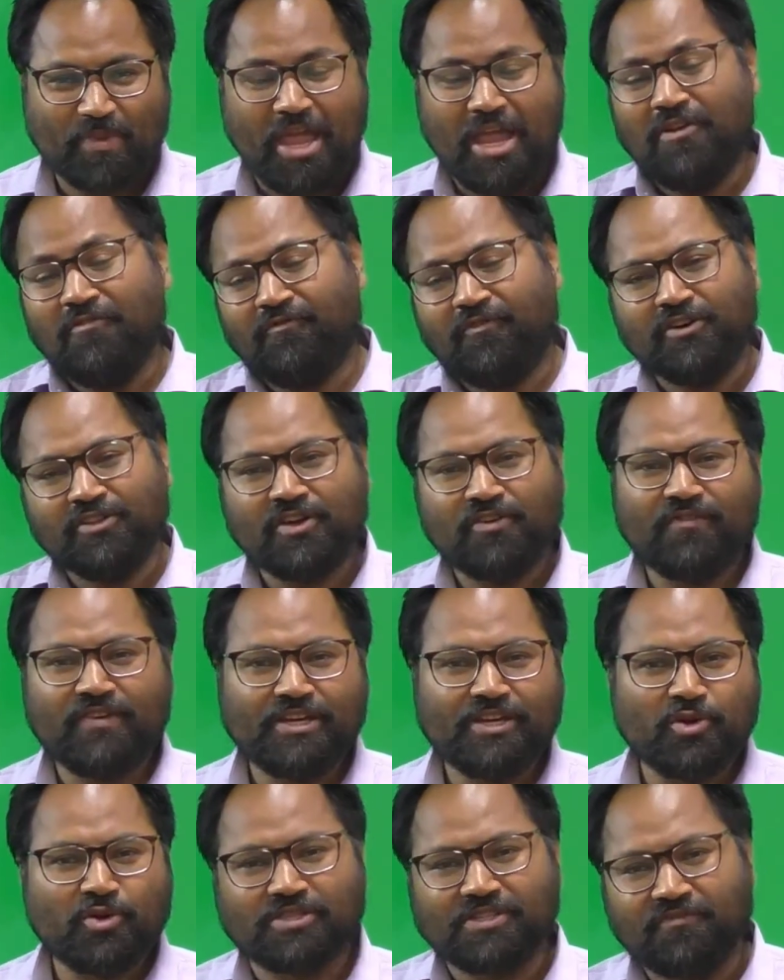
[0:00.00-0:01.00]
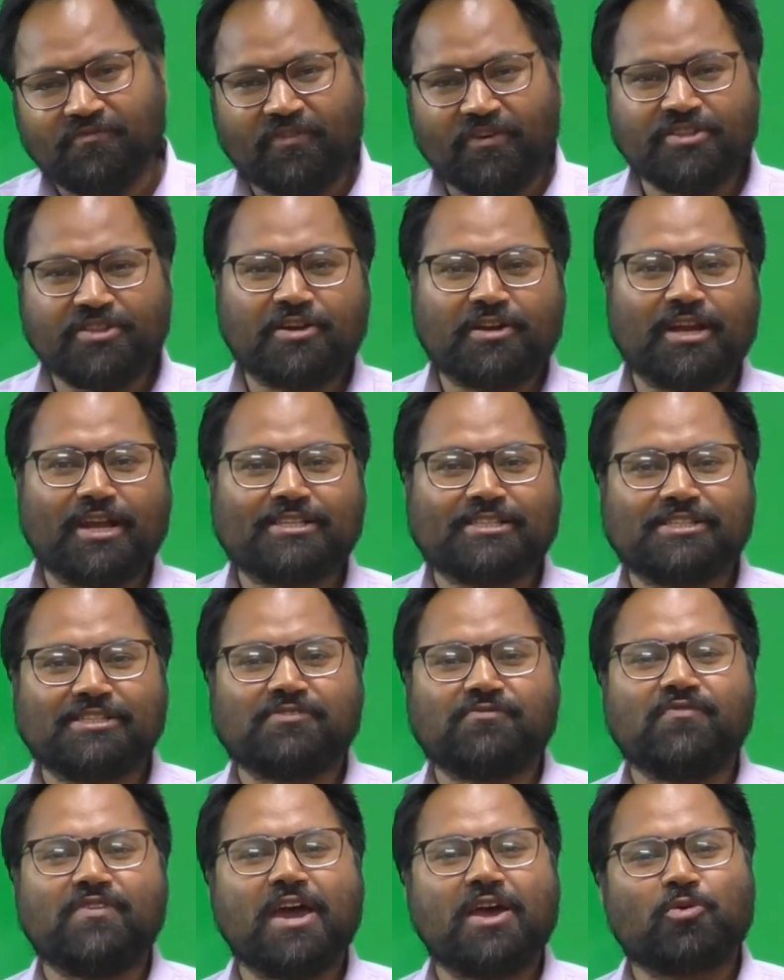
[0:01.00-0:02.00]
In further videos, in further
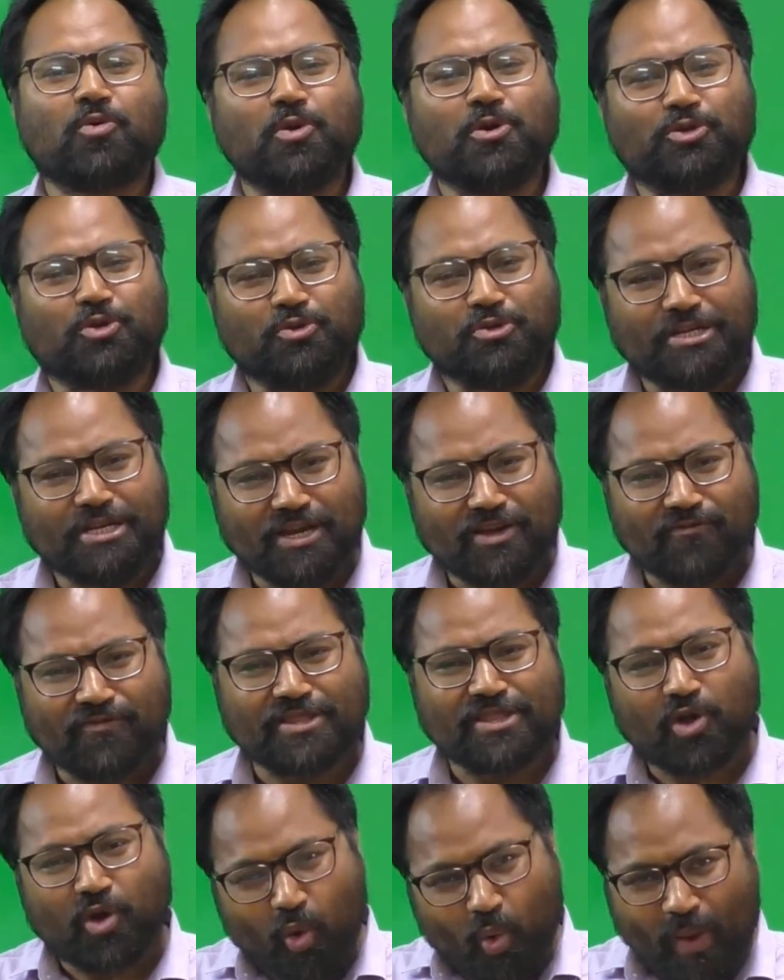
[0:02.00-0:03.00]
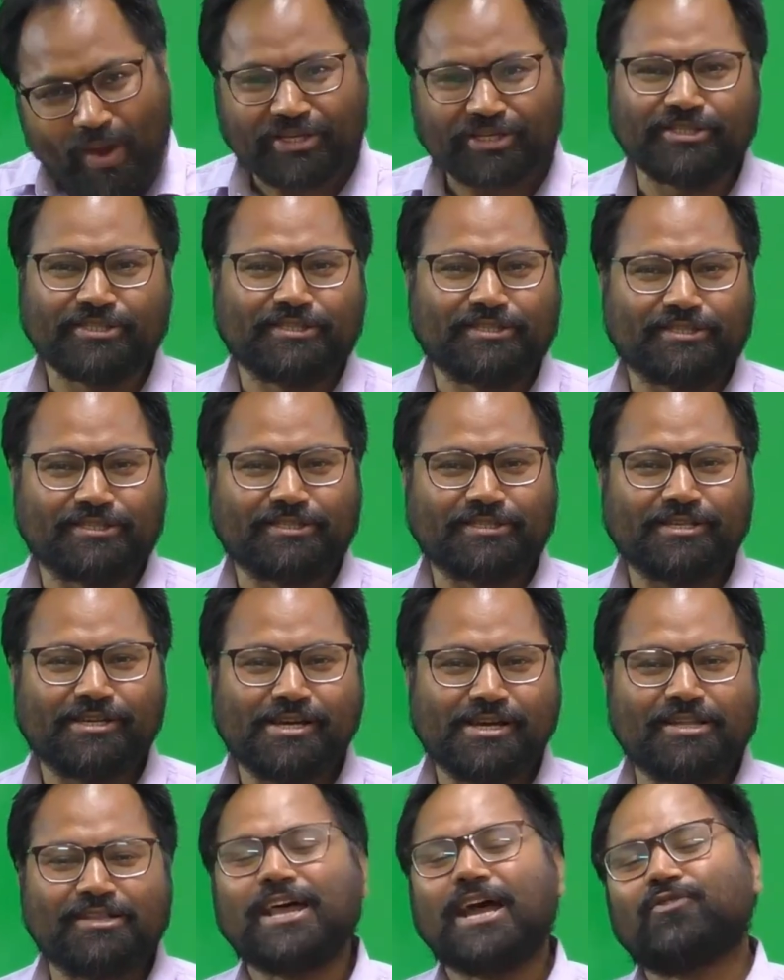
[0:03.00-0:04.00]
classes, we are going to deal with the
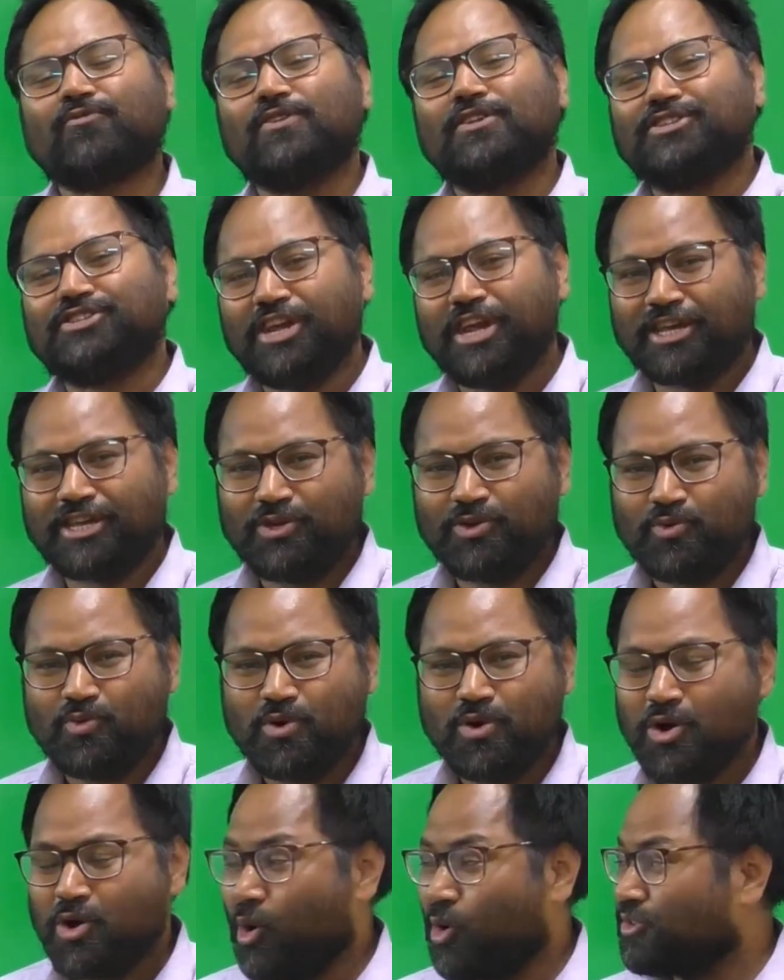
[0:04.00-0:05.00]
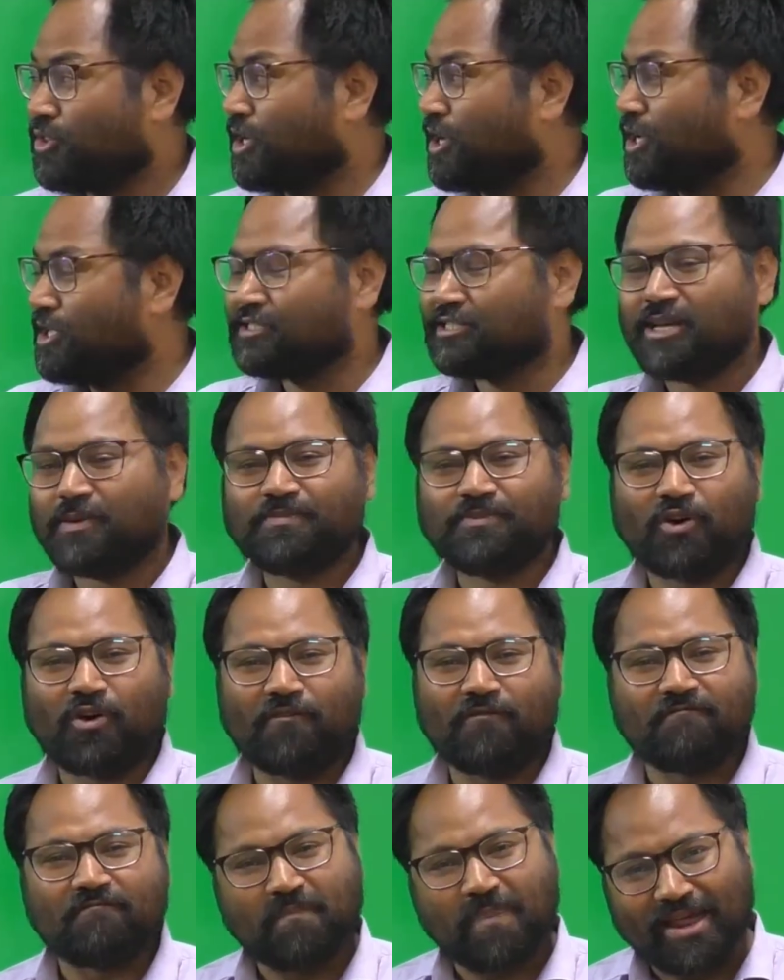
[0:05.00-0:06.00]
questions that will check you on the concepts of
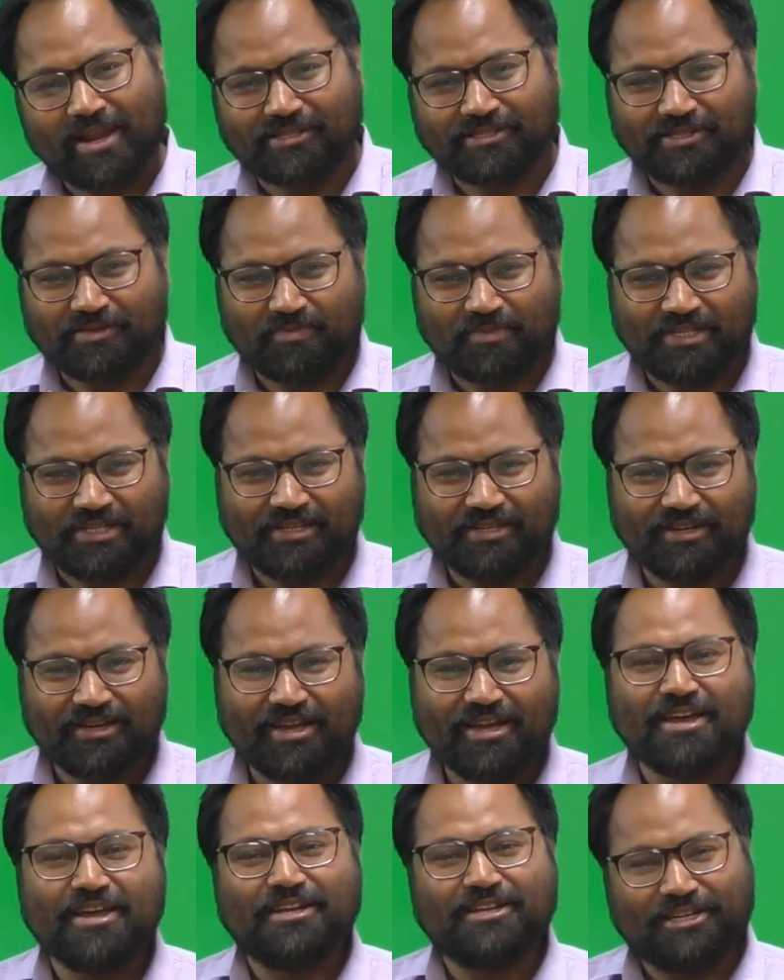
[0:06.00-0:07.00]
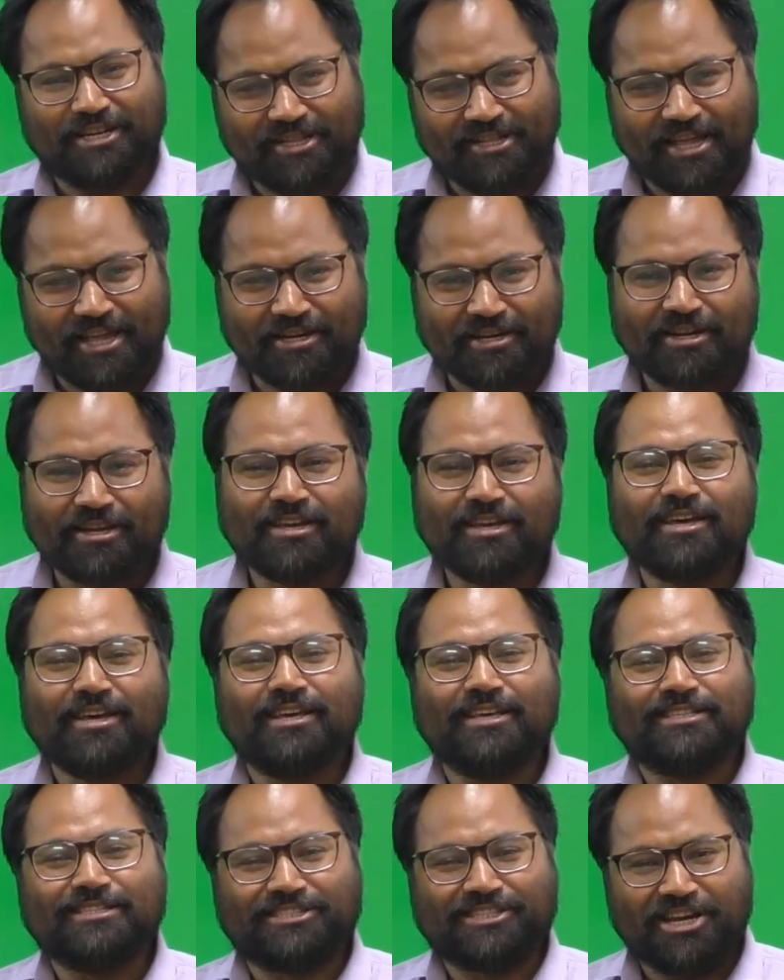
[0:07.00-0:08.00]
para summary. Till then,
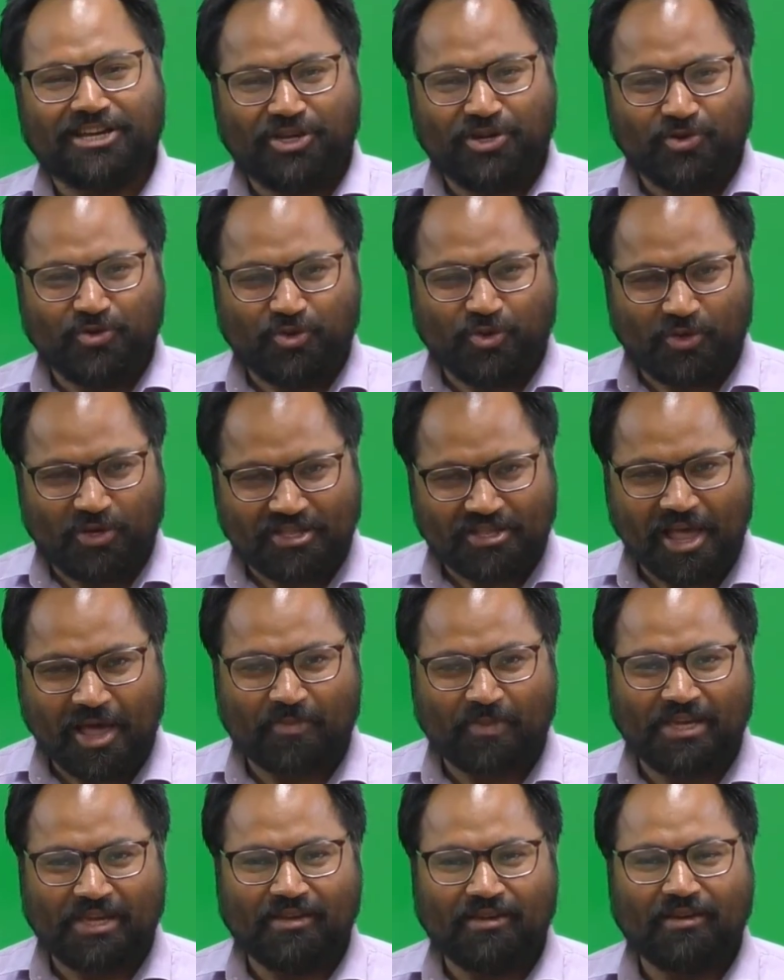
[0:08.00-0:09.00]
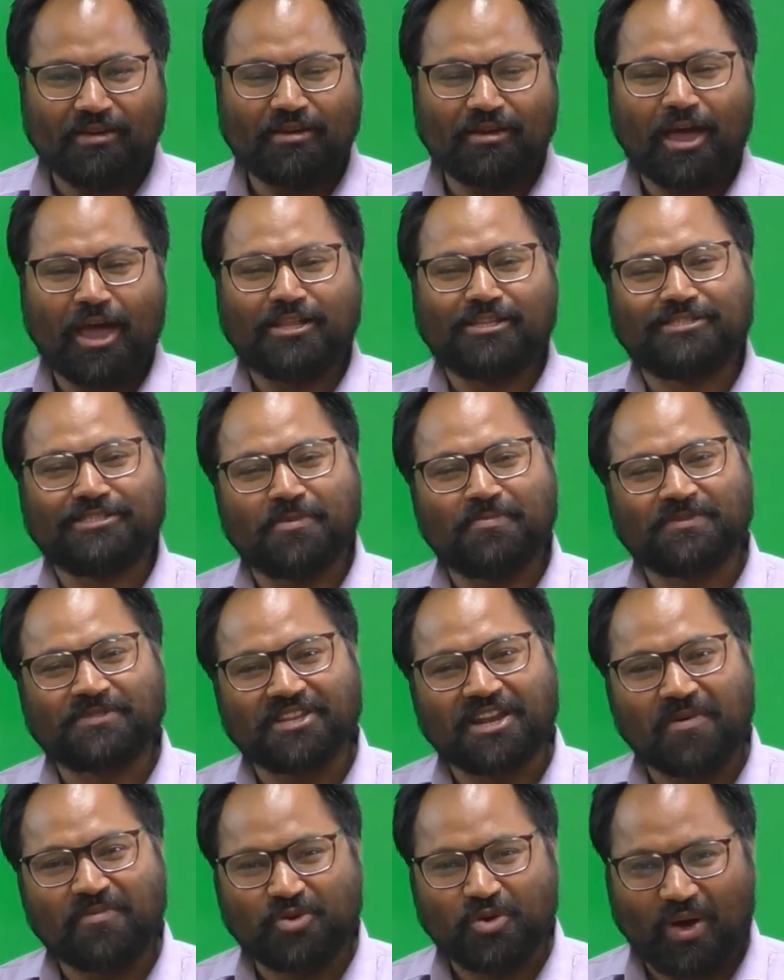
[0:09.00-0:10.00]
stay tuned to Kitabi and
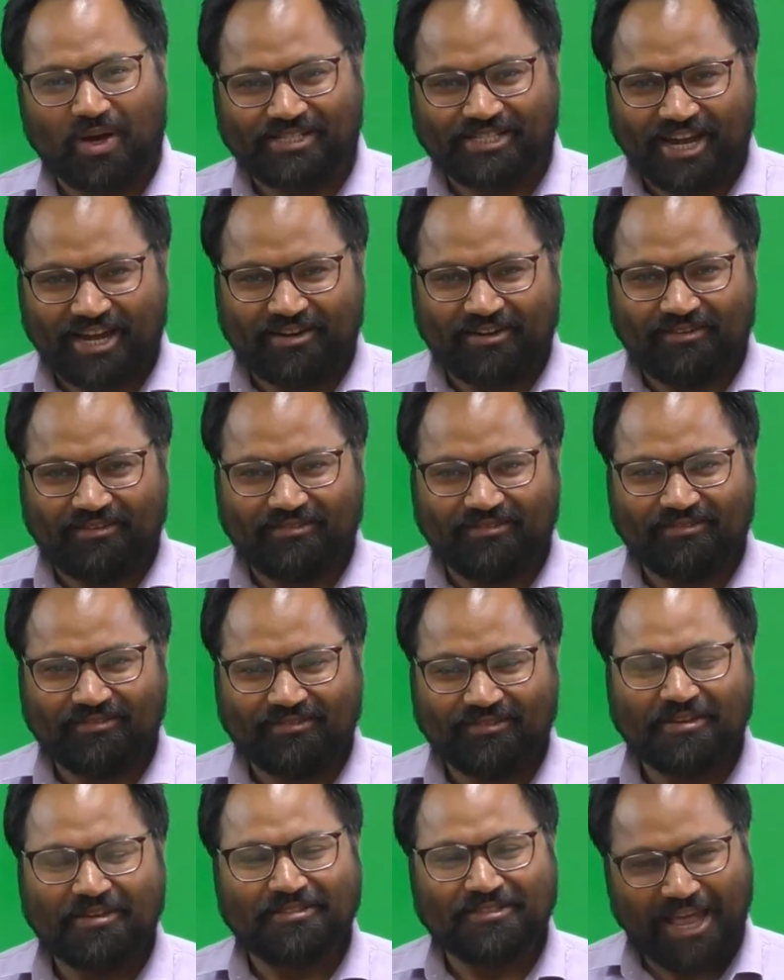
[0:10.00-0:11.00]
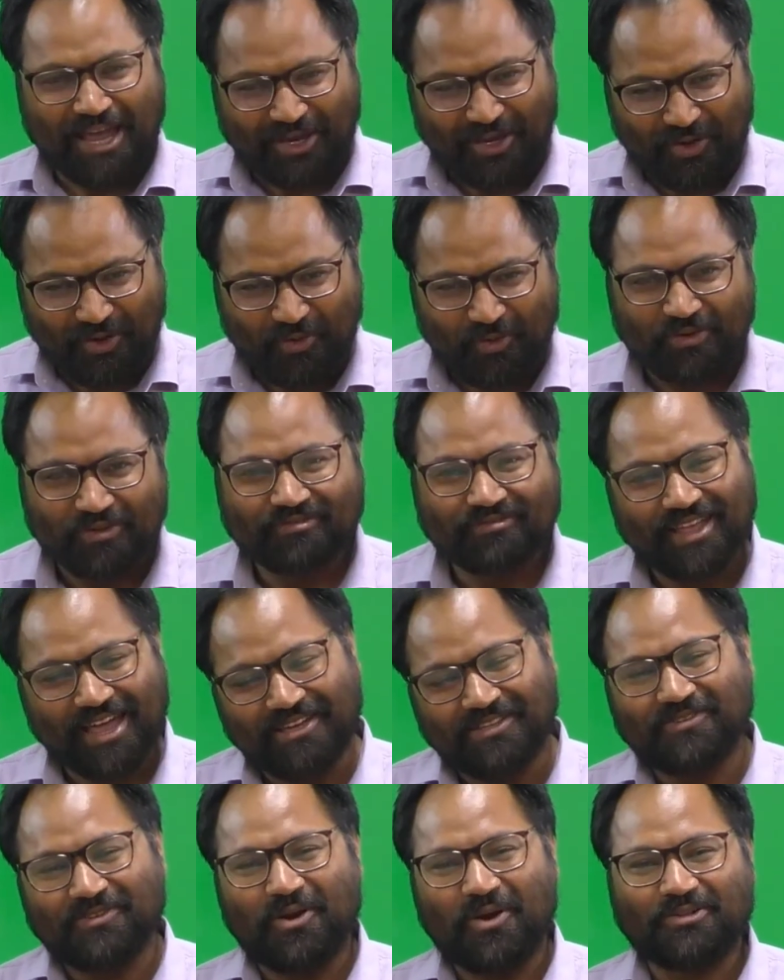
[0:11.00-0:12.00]
subscribe to our channel. Thank you.
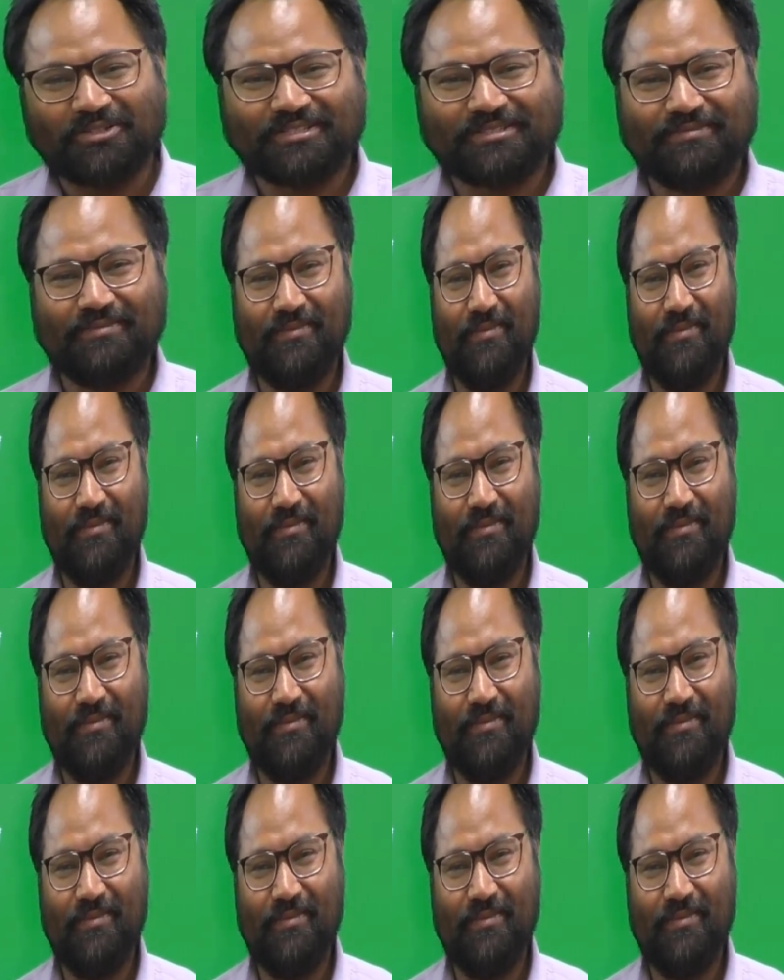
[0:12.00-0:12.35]
Thanks a lot.